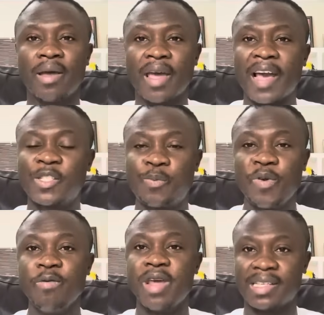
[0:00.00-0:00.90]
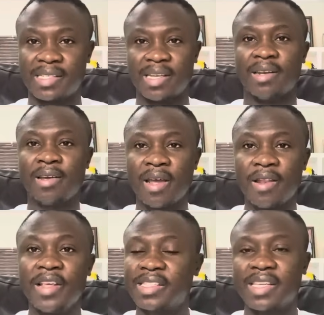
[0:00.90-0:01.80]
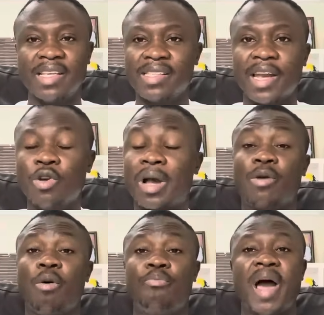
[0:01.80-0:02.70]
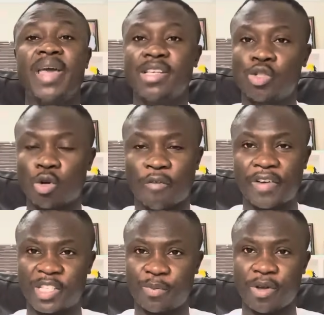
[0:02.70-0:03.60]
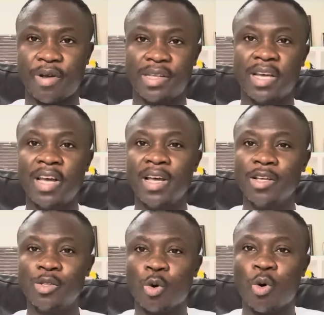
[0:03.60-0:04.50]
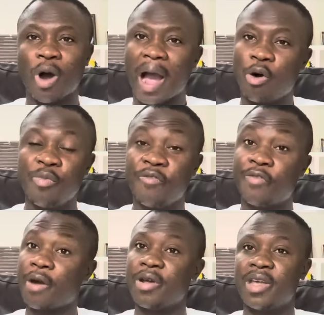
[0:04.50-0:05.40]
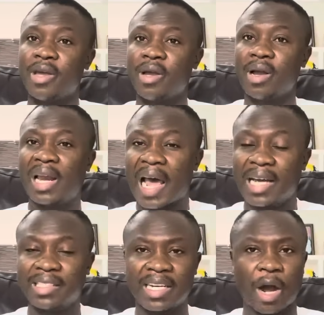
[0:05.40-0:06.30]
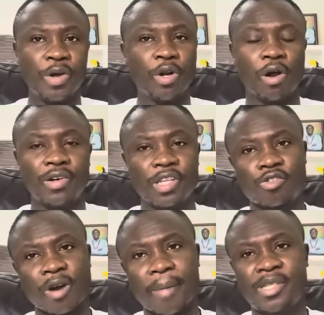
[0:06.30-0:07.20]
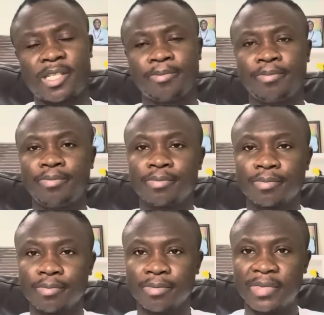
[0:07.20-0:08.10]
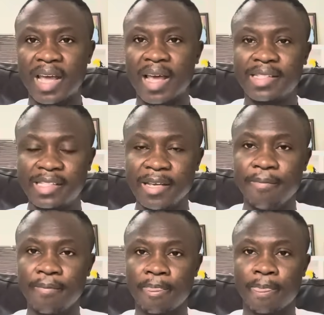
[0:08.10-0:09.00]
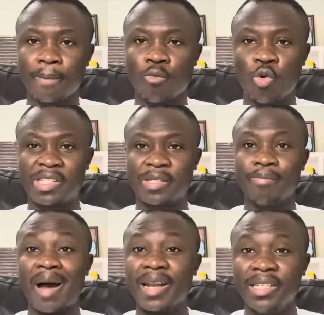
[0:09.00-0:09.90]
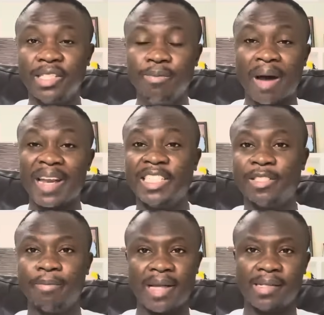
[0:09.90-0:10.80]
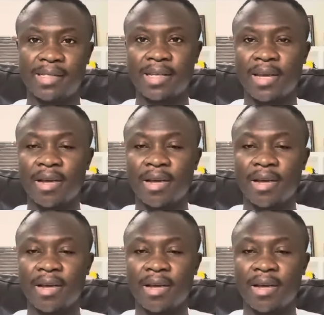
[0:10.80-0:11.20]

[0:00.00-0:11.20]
experiencing these things, and you cannot buy this sort of experience. So I will be very glad that we don't disrupt the team with management.